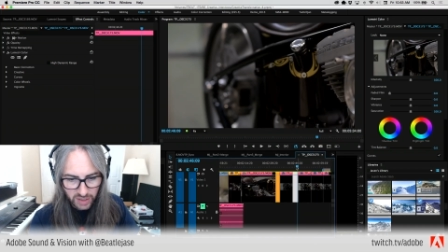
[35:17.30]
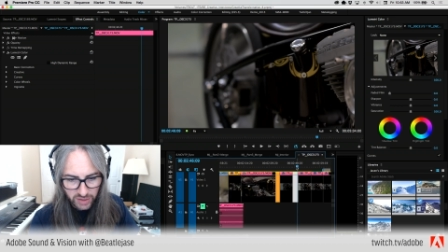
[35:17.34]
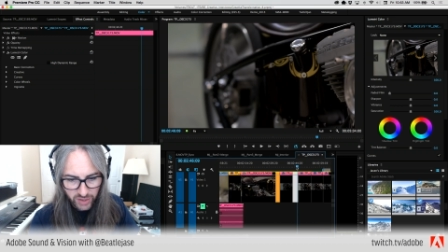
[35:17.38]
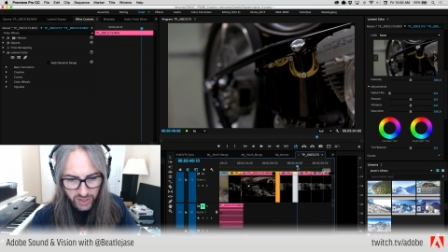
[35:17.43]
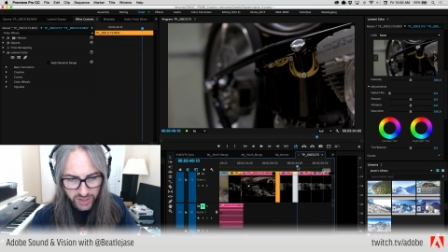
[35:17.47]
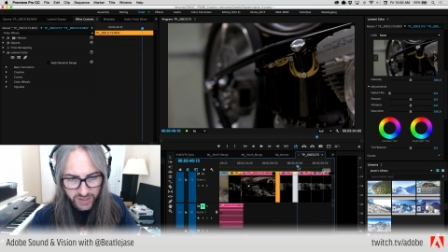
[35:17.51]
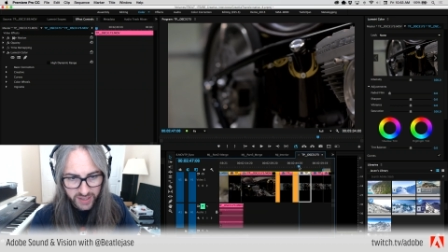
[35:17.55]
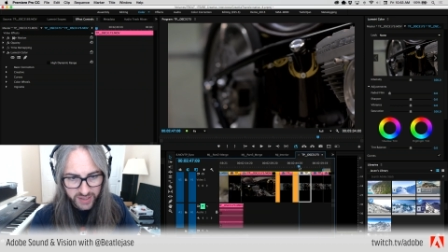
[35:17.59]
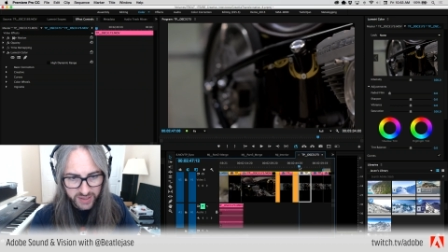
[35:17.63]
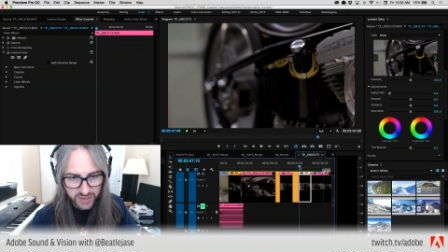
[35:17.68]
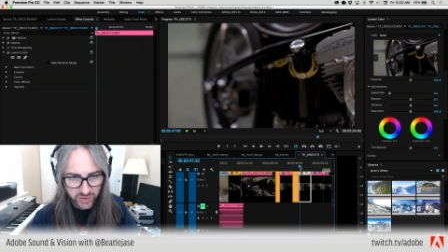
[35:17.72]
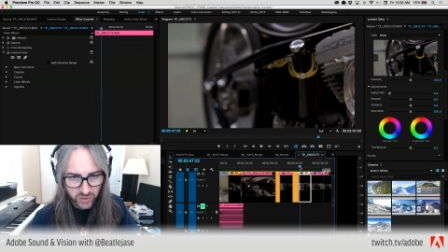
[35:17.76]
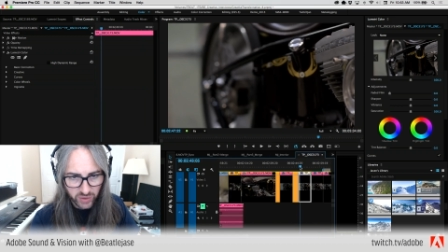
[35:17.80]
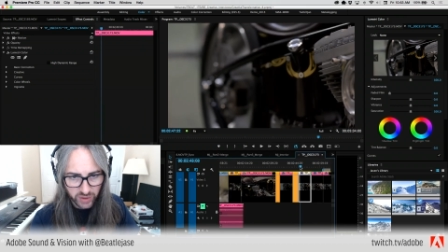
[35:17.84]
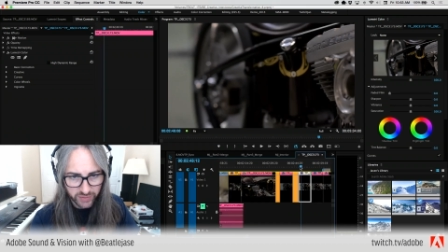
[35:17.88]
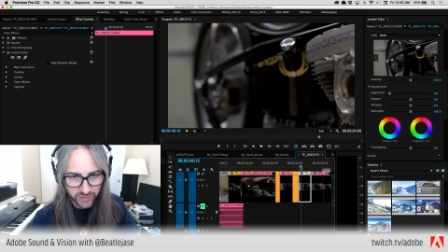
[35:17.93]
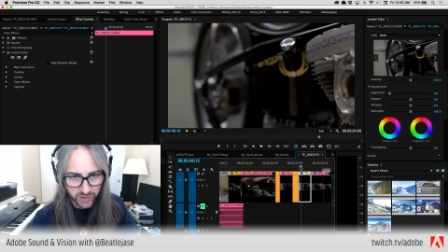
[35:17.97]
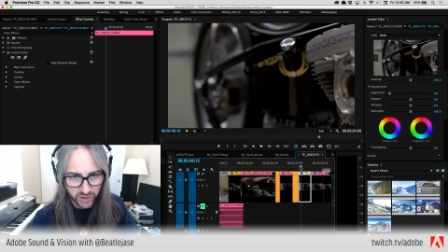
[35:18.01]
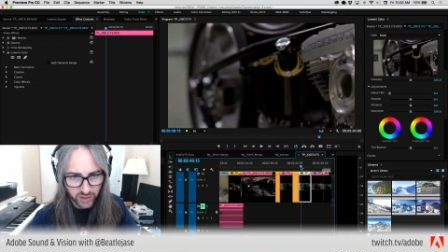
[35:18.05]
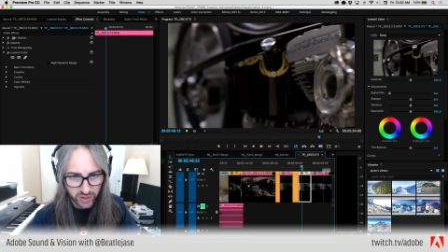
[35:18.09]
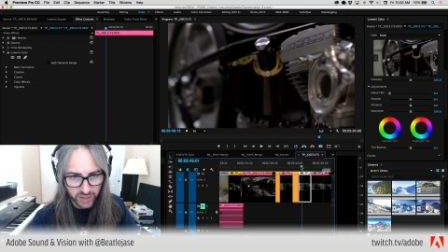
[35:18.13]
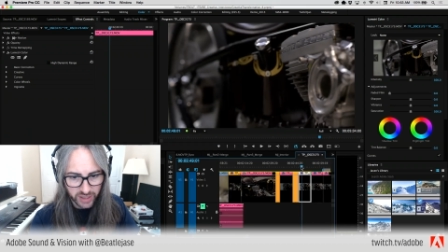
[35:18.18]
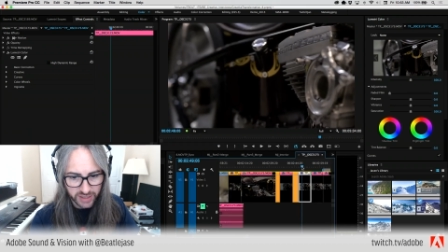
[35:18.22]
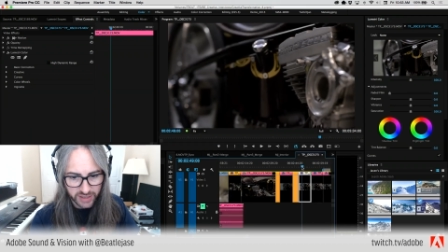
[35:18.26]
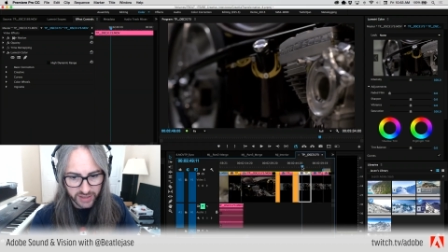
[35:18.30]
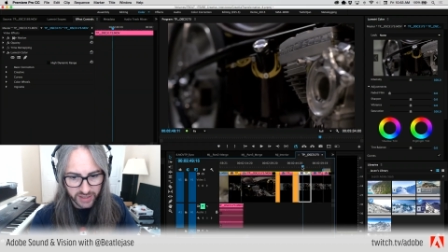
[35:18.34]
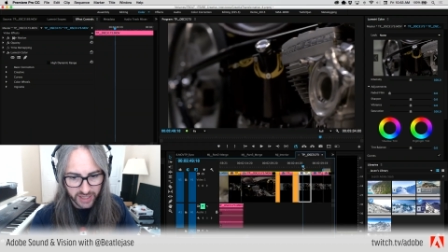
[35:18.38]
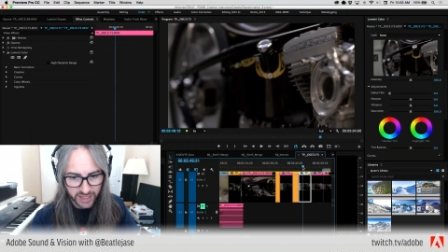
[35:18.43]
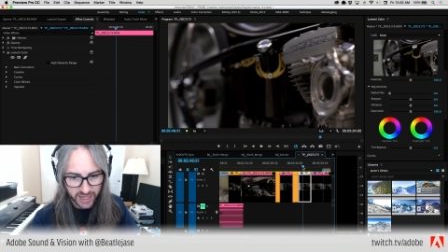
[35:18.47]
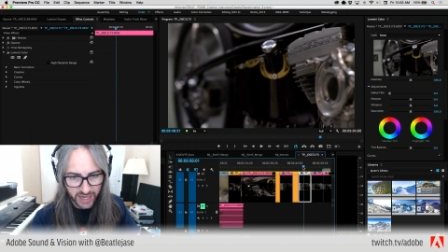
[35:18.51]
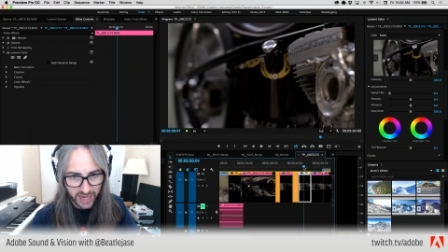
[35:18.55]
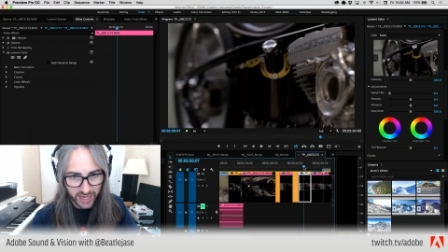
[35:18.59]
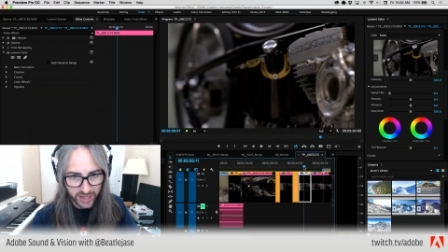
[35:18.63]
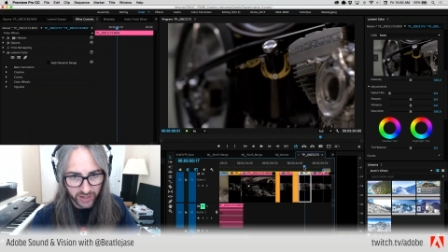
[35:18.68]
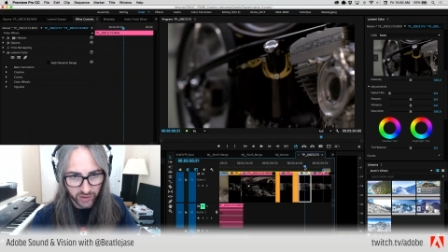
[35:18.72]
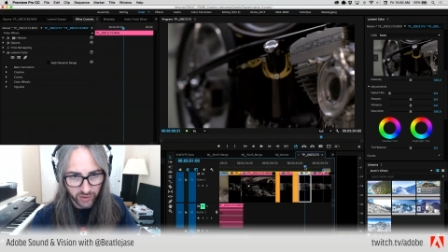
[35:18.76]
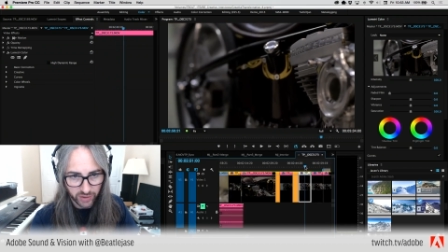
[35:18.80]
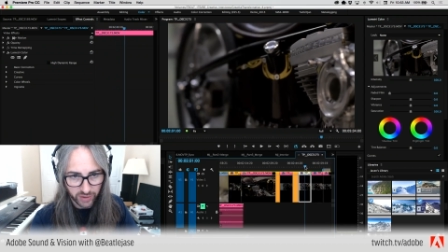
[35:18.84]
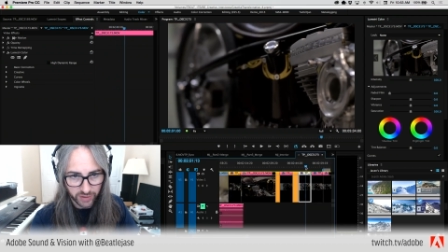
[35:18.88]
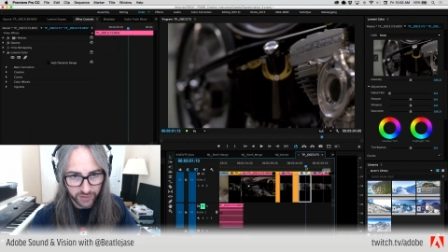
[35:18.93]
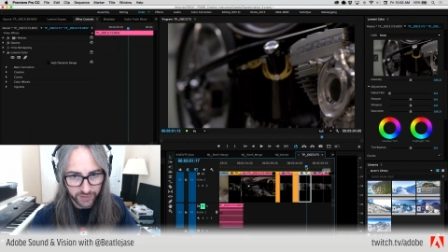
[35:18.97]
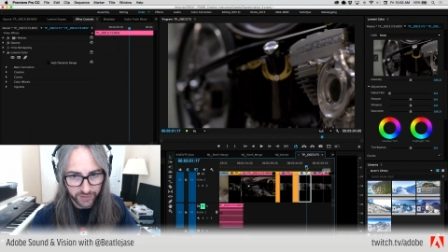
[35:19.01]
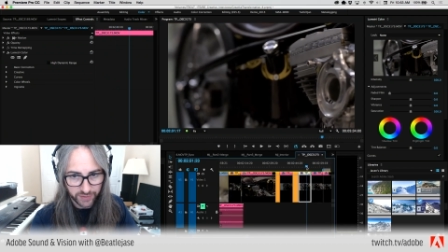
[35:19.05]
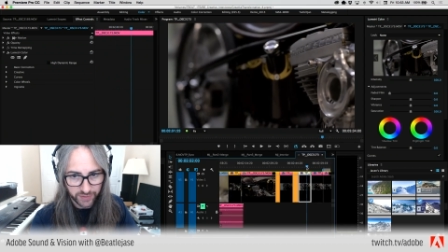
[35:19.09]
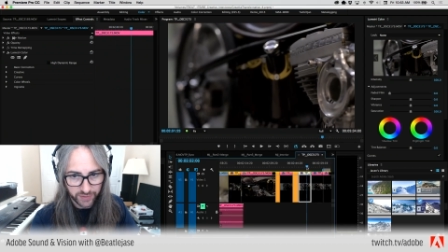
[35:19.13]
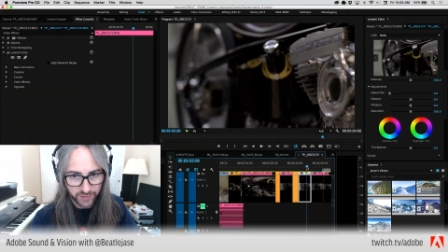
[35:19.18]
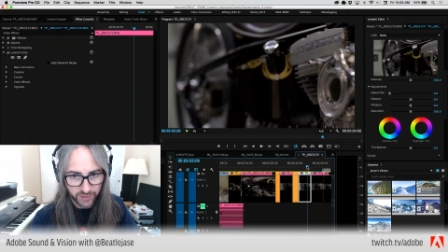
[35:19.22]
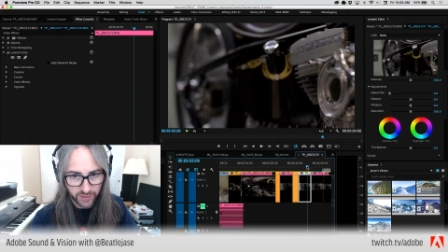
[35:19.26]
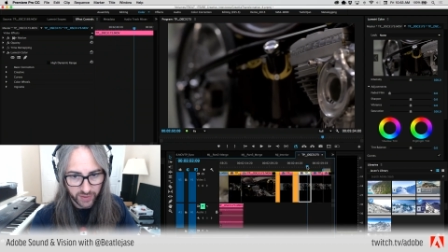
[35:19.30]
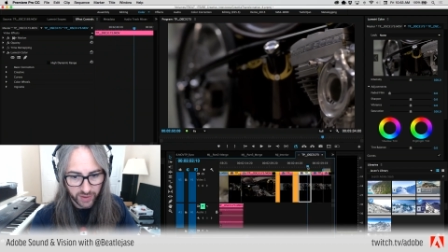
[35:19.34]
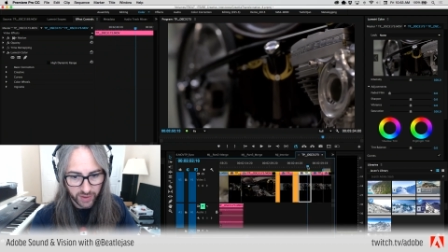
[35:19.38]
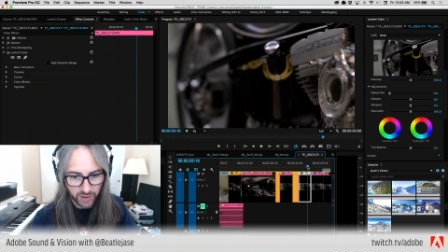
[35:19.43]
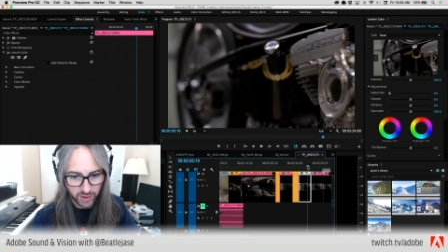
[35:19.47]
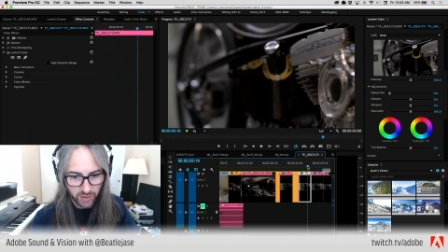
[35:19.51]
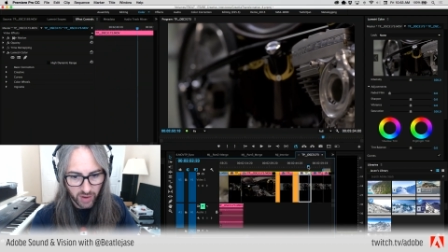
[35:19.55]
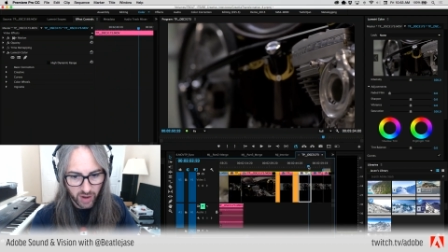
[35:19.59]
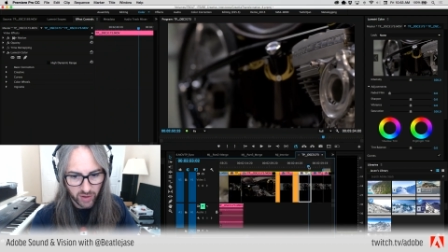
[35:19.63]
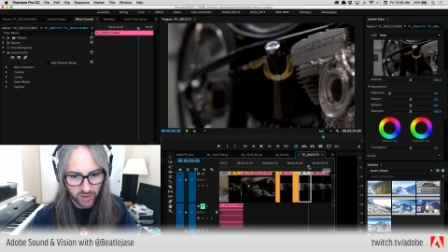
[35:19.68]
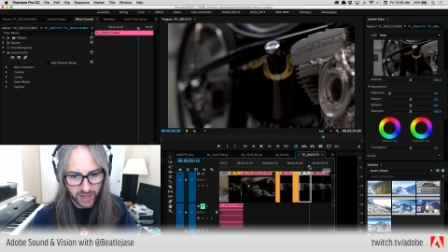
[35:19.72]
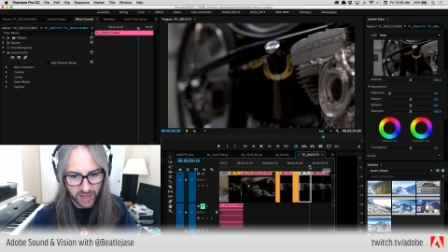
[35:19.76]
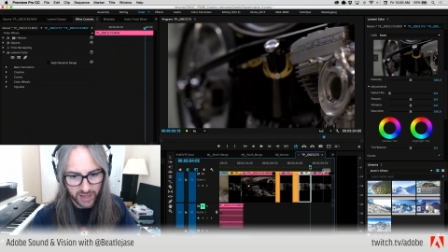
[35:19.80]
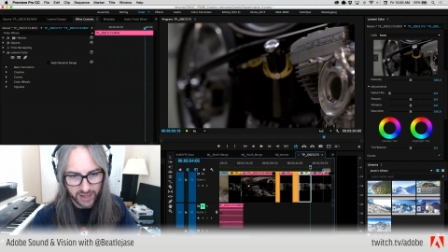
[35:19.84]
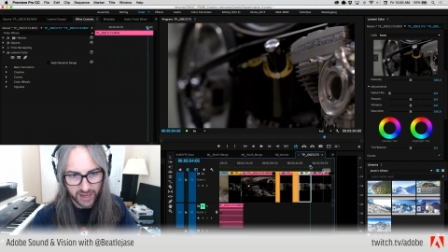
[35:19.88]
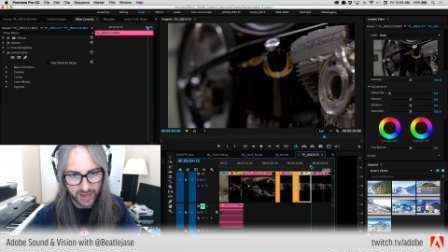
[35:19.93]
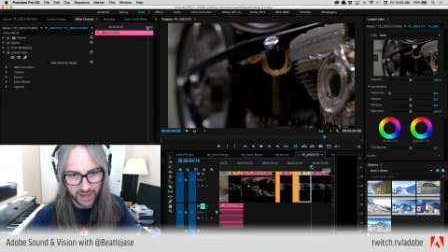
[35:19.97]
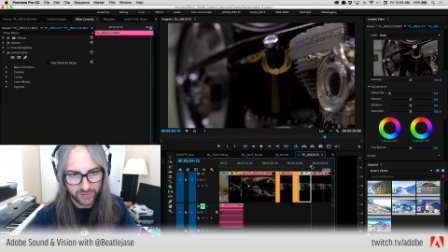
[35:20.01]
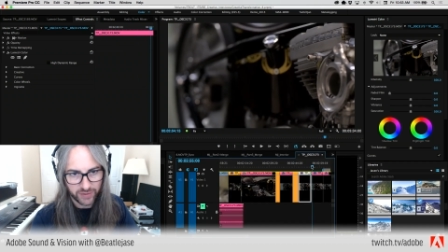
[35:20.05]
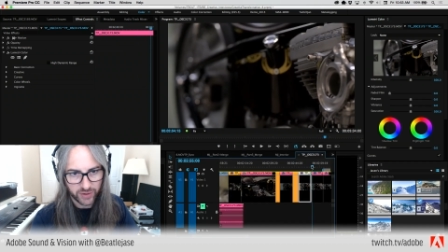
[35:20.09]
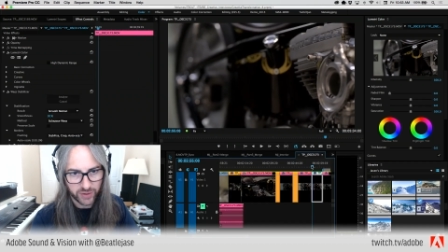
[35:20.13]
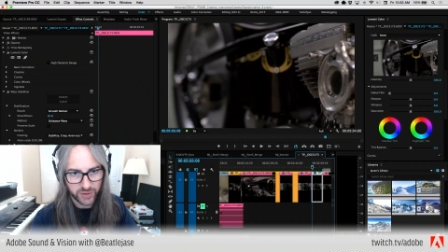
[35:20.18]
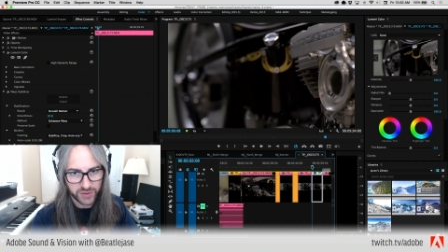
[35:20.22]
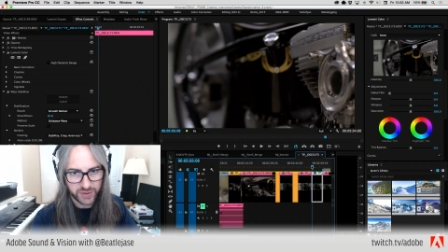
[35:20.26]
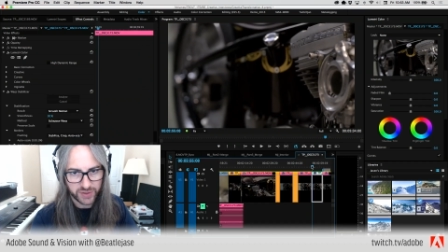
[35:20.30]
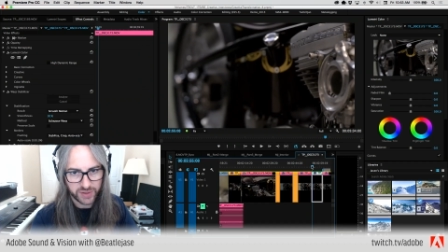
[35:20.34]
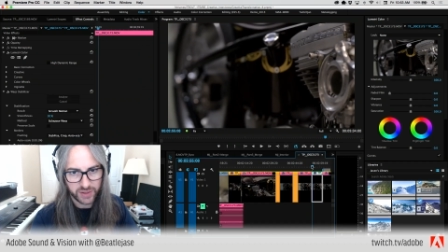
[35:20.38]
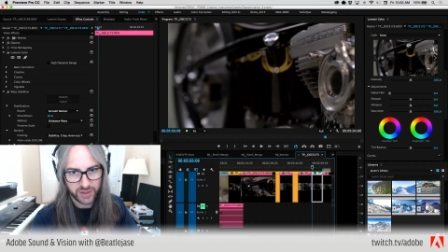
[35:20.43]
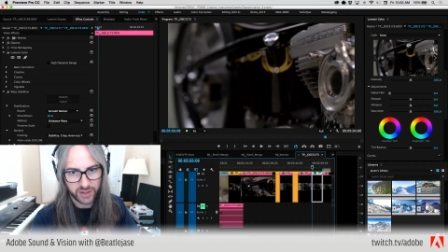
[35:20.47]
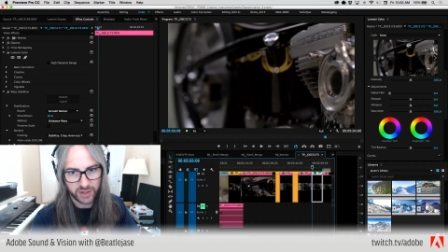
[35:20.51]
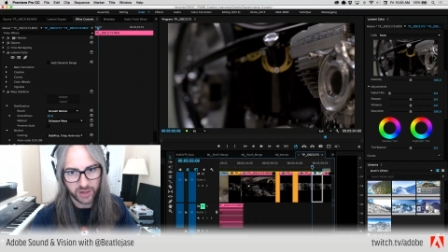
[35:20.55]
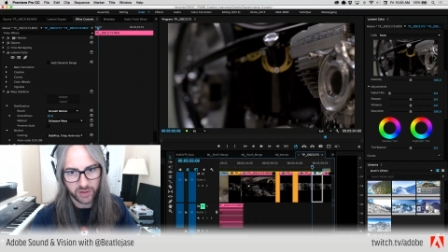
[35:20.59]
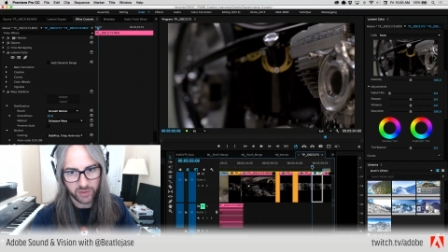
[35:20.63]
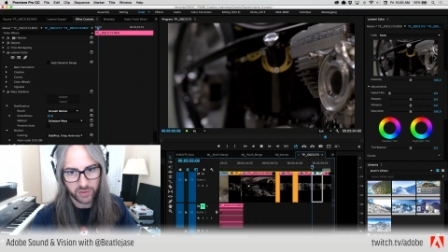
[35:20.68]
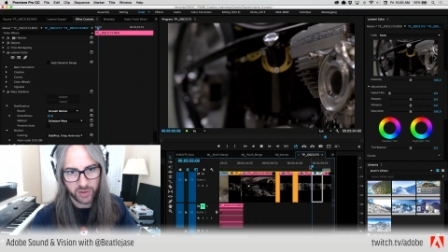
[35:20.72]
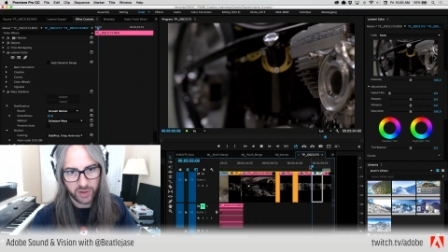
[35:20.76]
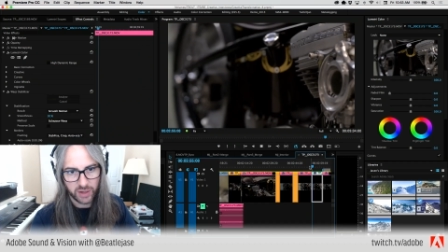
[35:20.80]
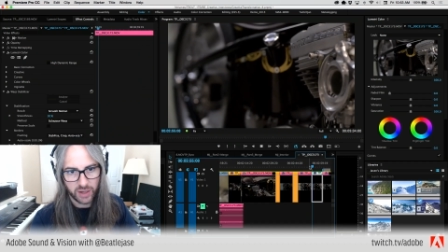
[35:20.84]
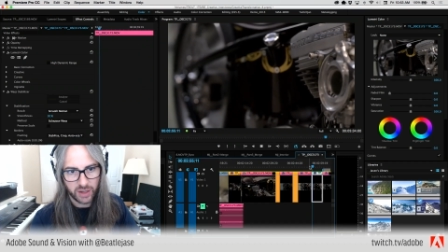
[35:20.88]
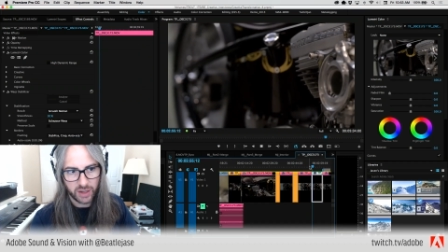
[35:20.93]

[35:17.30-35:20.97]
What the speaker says: Just as sort of a good indicator of, you know, okay, yeah, if there's, you know,